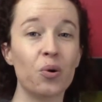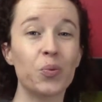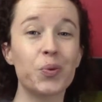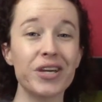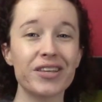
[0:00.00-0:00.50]

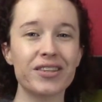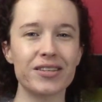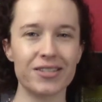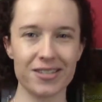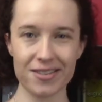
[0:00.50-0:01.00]
With
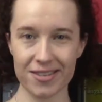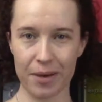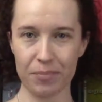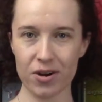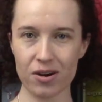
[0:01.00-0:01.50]

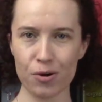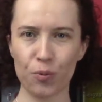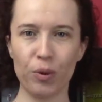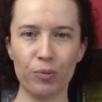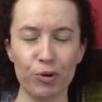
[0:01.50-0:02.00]
December,
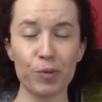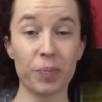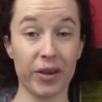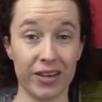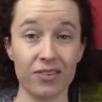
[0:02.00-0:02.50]
when we were
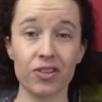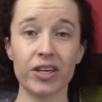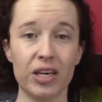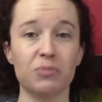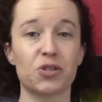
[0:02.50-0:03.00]
picking the
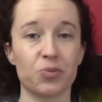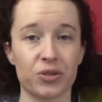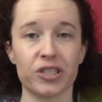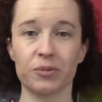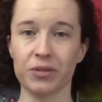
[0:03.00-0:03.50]
games that we
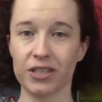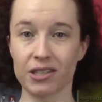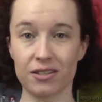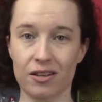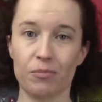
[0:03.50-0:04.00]
were going to play in
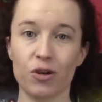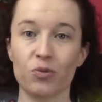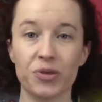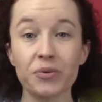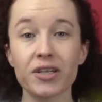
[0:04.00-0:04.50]
December,
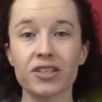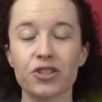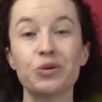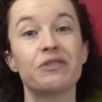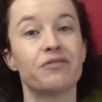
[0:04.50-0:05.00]
we went
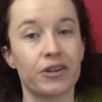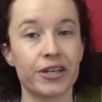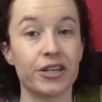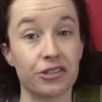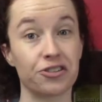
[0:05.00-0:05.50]
into it very
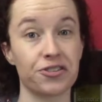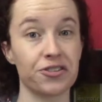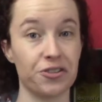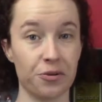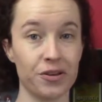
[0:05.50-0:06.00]

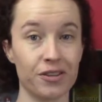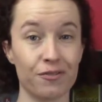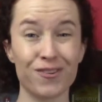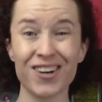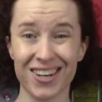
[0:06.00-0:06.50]
consciously knowing
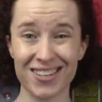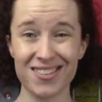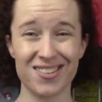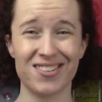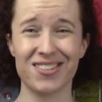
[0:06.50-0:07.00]
that for
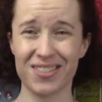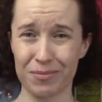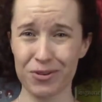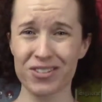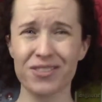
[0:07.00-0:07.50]
us,
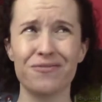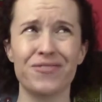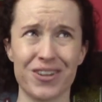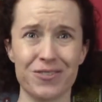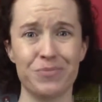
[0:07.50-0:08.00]
December is a
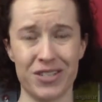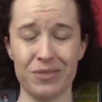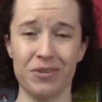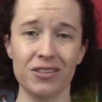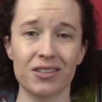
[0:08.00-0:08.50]
very busy
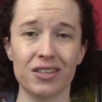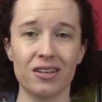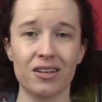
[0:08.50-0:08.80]
month.